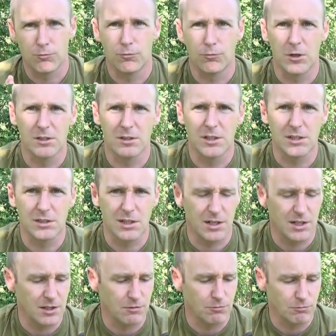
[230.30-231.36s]
One thing that
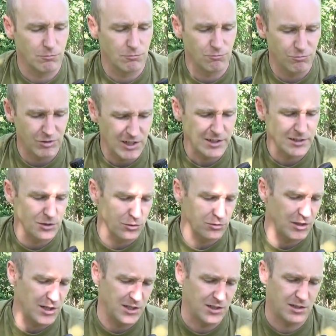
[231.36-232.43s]
I really don't
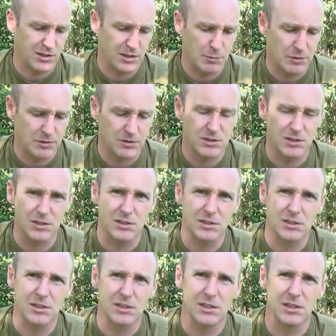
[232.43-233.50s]
like about this
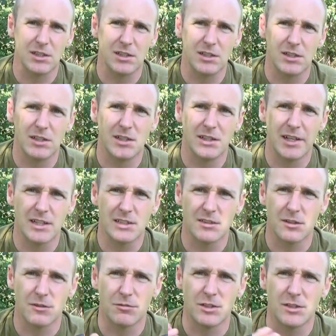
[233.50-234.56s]
is it has
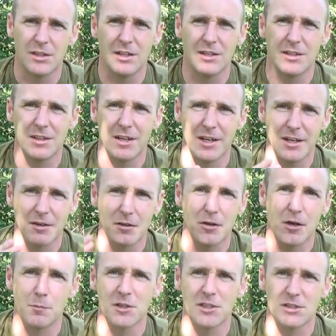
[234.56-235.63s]
the original
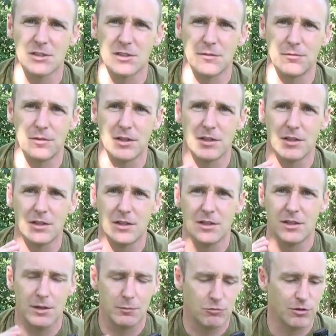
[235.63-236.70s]
ergonomics of the
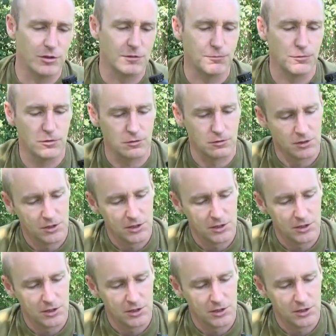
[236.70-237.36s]
M24